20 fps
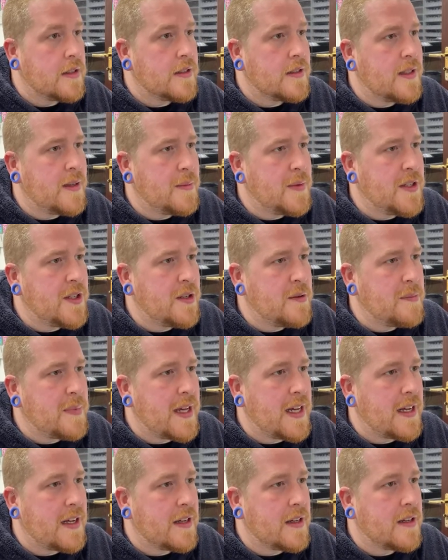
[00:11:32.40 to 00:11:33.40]
Did we do
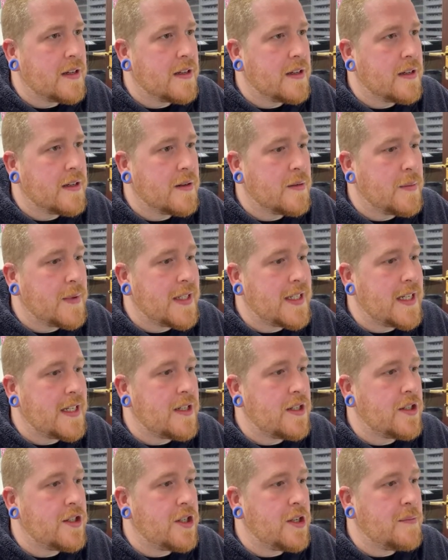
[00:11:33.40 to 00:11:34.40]
peak? We
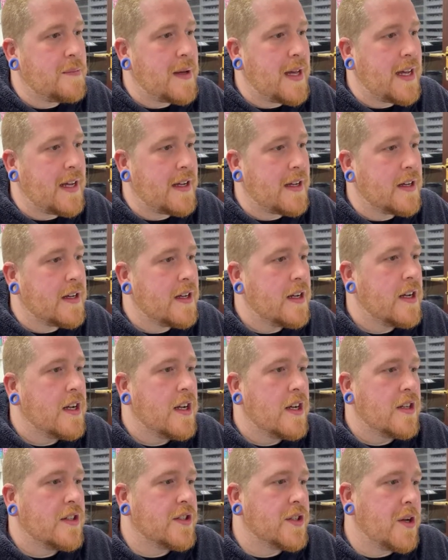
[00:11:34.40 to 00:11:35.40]
didn't do peak.
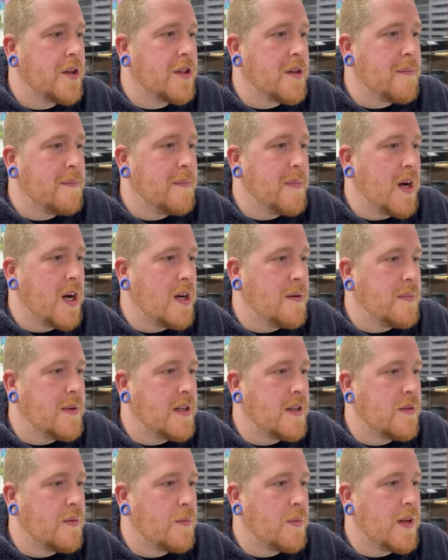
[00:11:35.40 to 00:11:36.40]
So at the
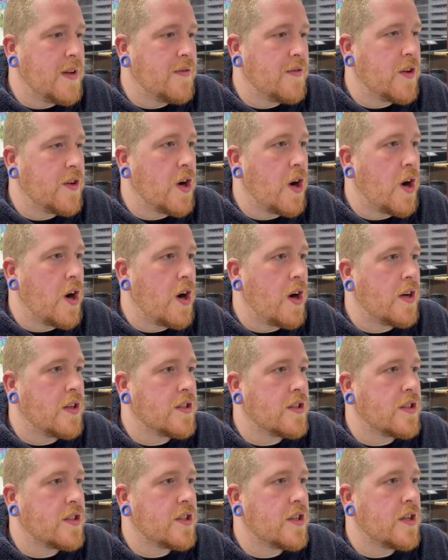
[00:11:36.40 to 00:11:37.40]
moment, we've
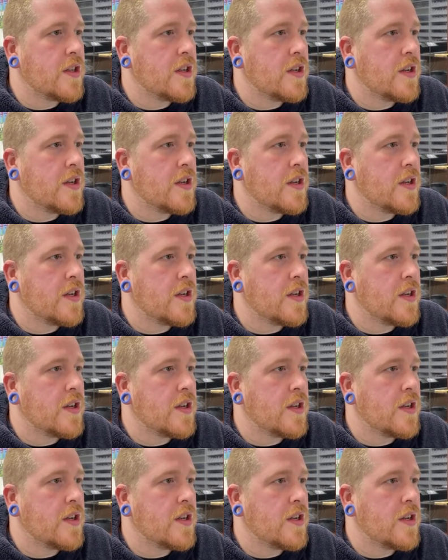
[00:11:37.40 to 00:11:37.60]
got